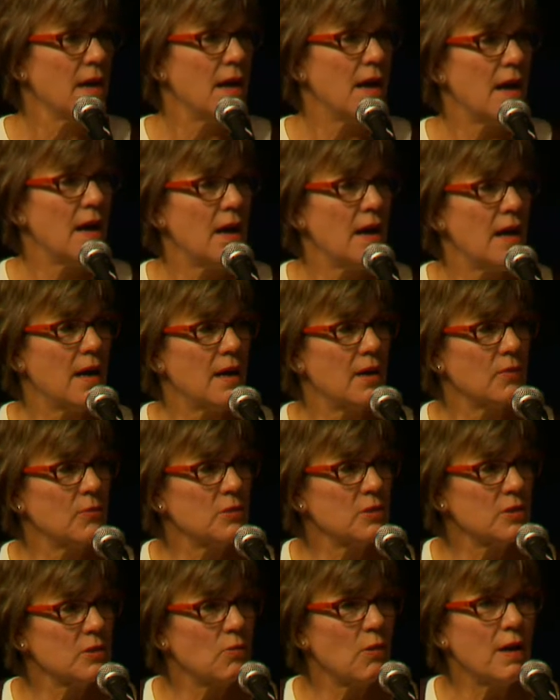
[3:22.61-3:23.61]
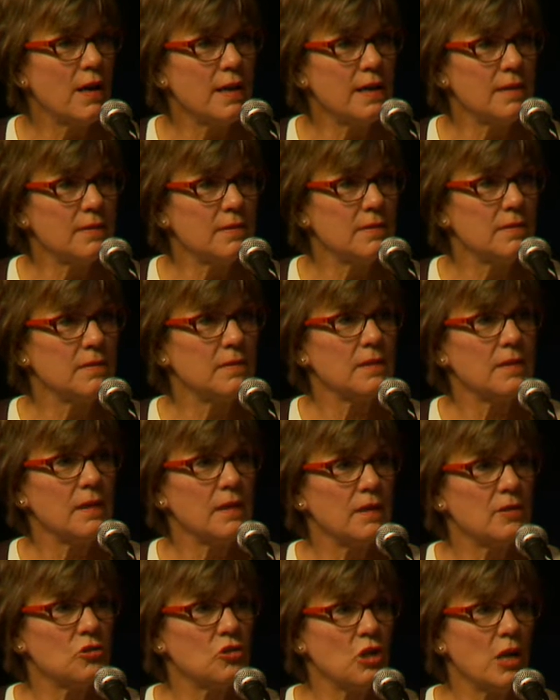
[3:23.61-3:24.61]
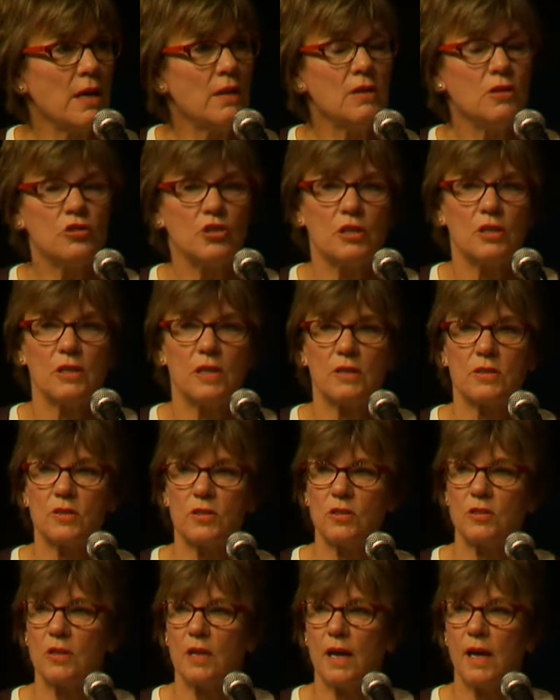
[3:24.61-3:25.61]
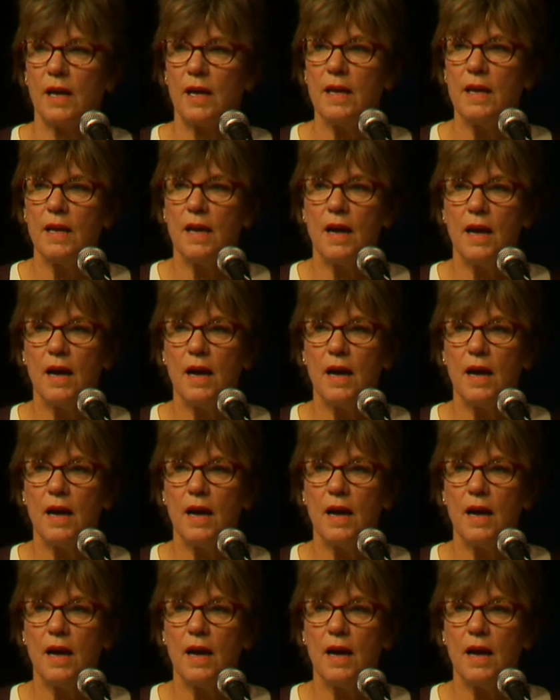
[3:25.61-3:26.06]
was quite challenging yesterday.